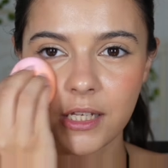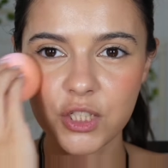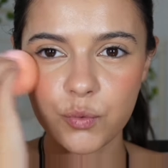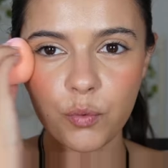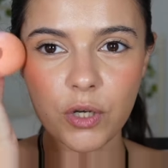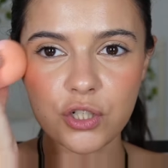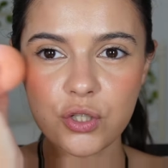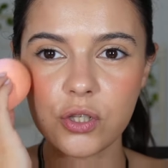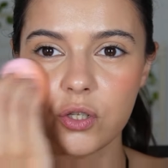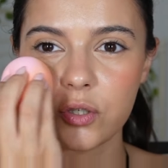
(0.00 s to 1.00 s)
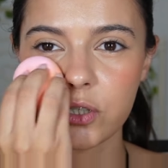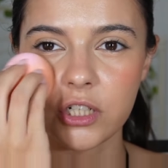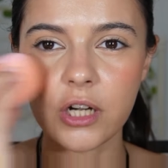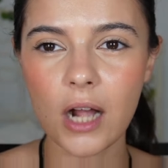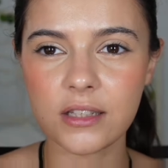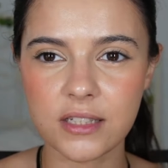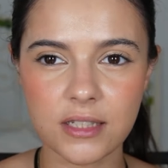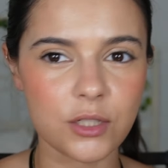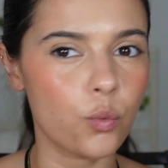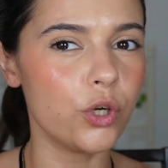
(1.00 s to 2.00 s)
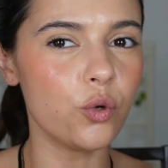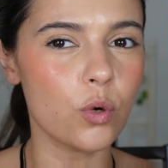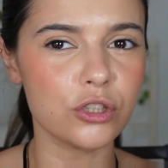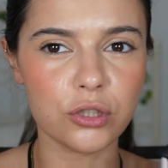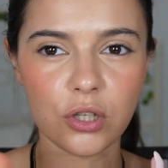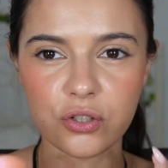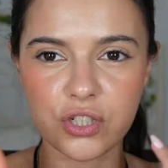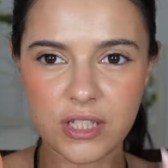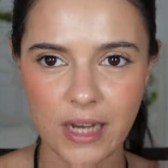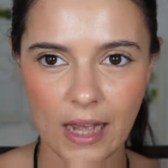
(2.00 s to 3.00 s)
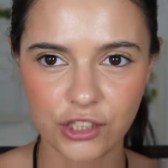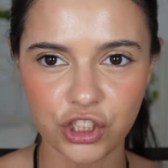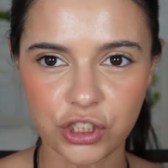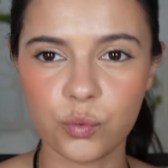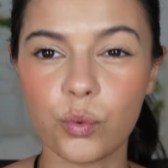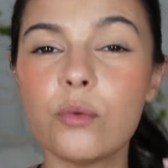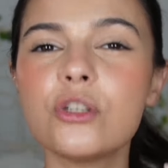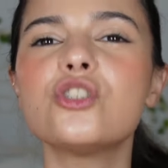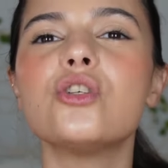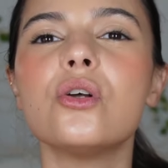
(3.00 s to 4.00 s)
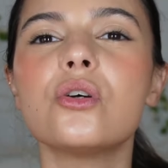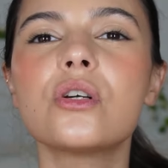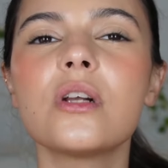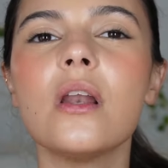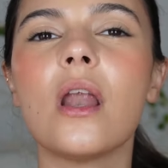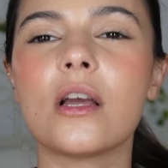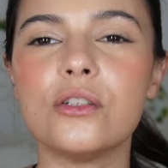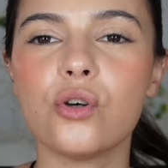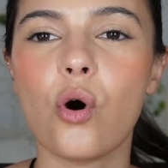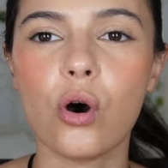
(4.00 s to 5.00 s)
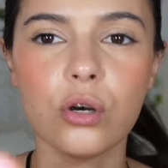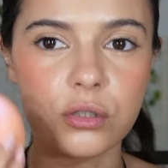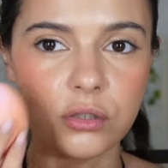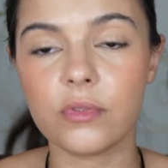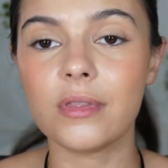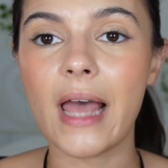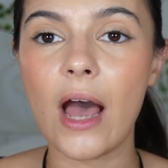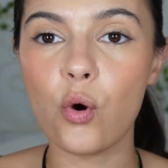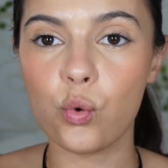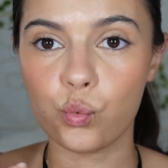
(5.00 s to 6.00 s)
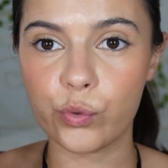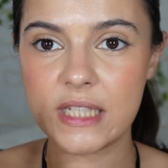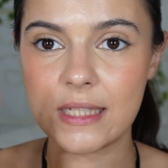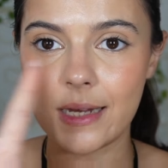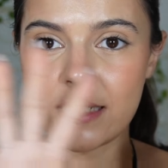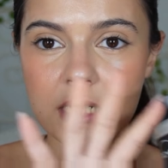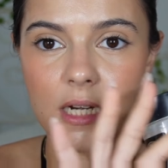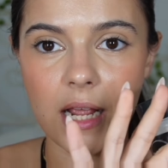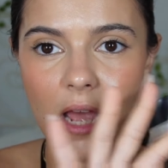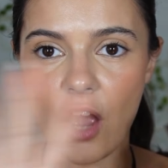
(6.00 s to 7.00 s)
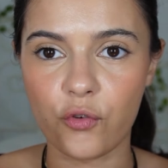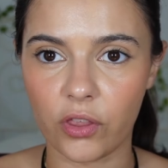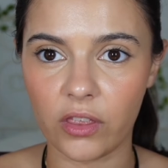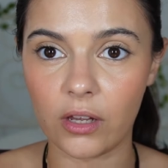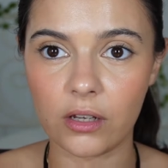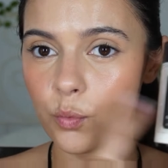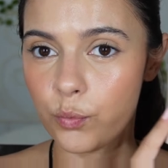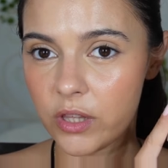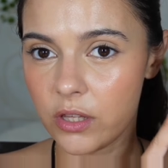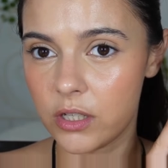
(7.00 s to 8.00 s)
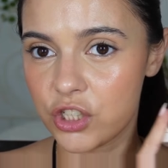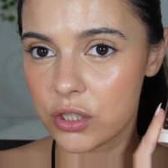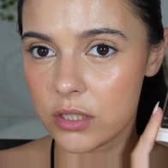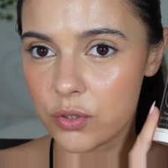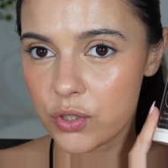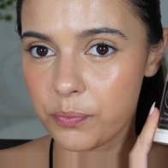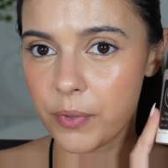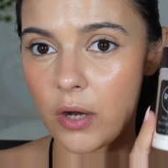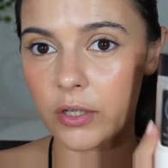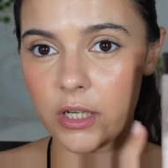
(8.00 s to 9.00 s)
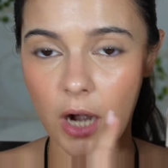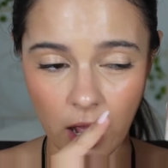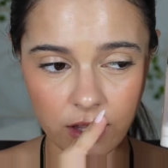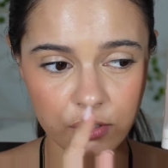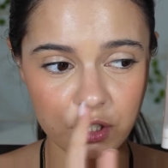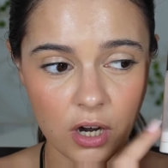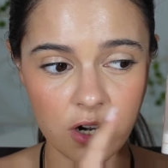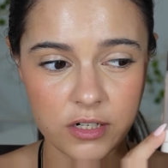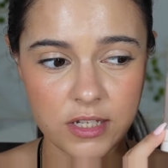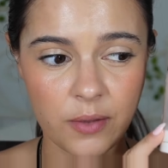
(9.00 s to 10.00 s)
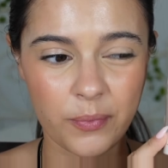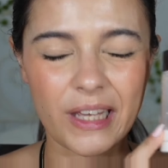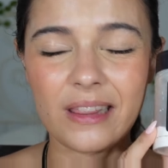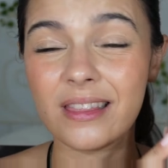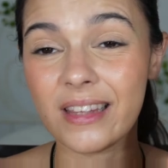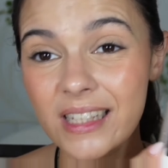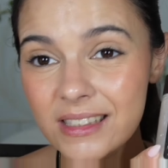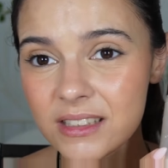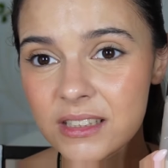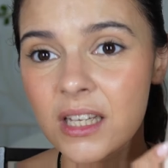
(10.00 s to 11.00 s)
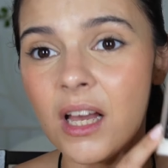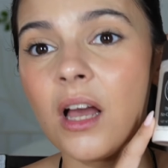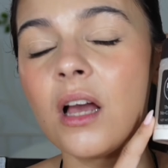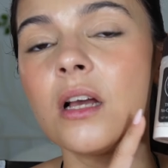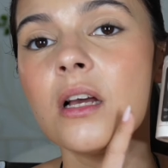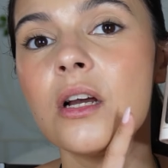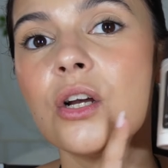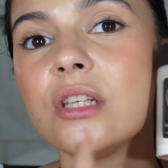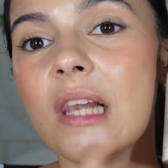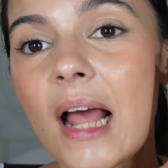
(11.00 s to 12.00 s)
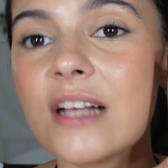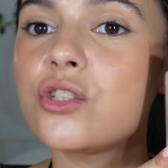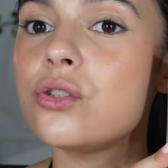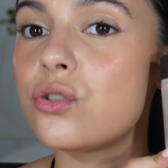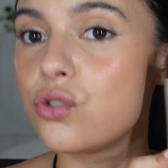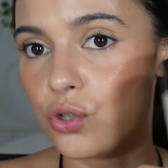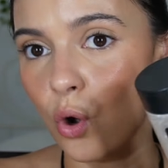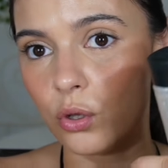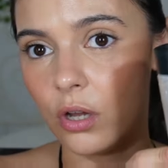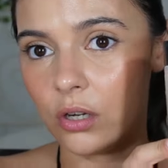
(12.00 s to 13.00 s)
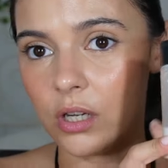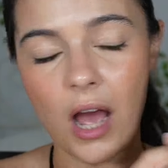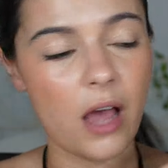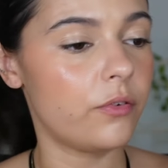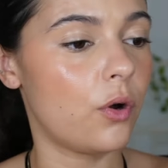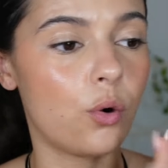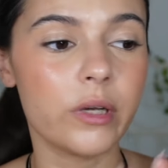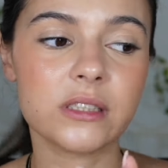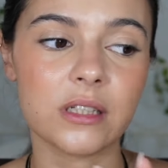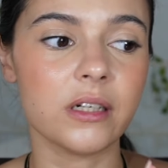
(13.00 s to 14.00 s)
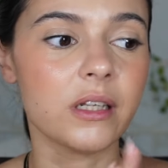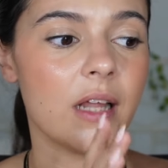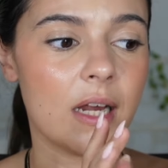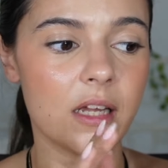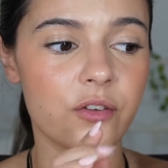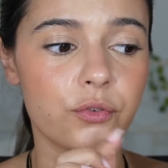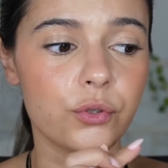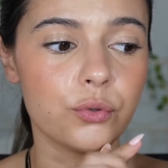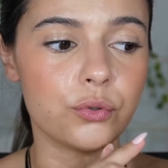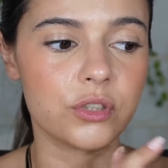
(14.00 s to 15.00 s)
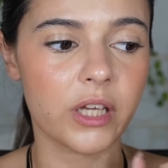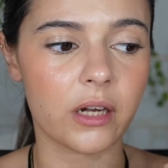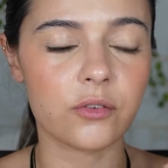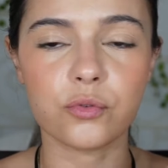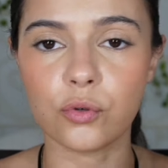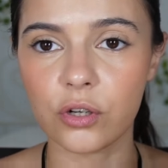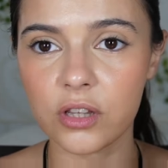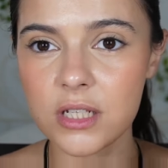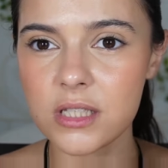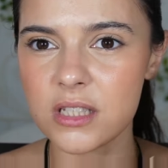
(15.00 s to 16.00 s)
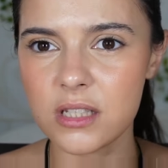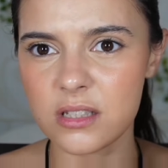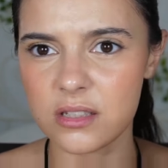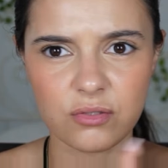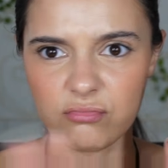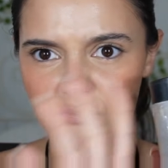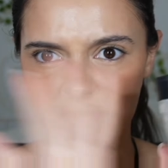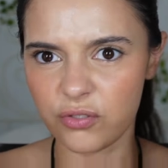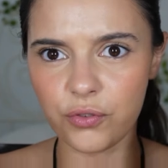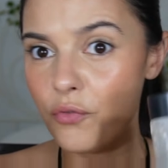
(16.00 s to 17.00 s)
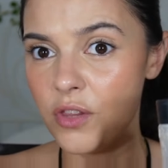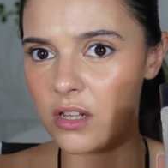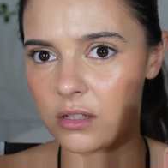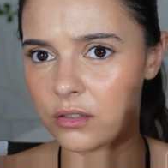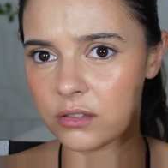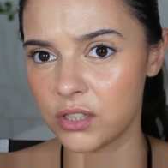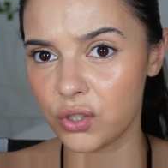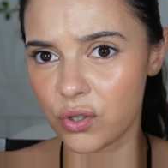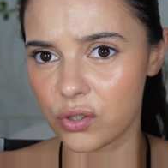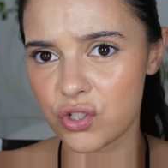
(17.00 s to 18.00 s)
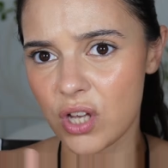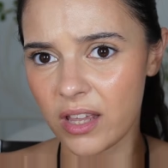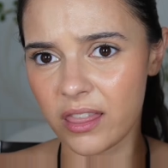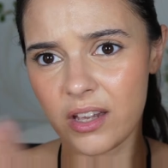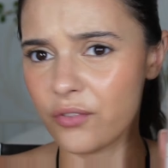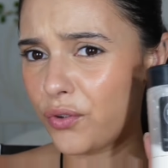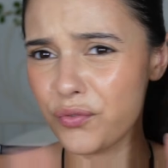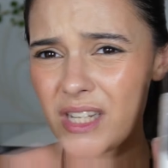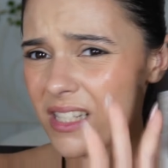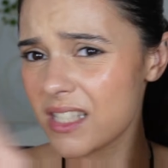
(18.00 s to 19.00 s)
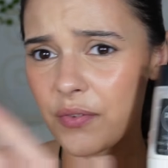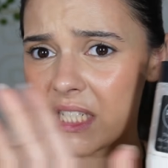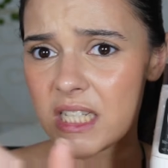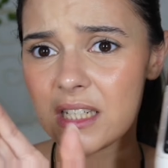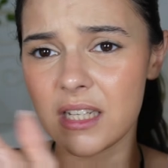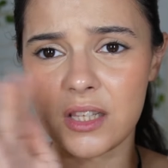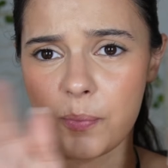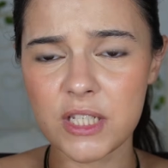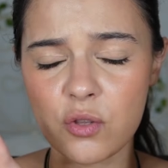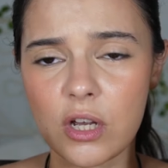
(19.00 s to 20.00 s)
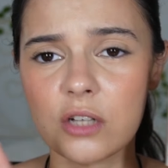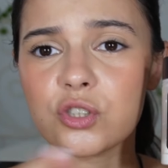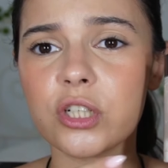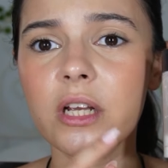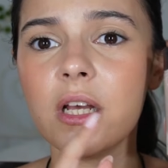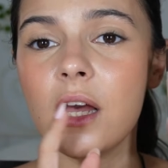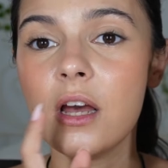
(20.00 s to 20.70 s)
So we want to look we don't want to look snatched, we want to look like a doll. Now we set everything. With the translucent powder, I use RCMA. These last you so long. I've always said it that if you can afford this is 15 euros, I think 15, 17, it depends on the country.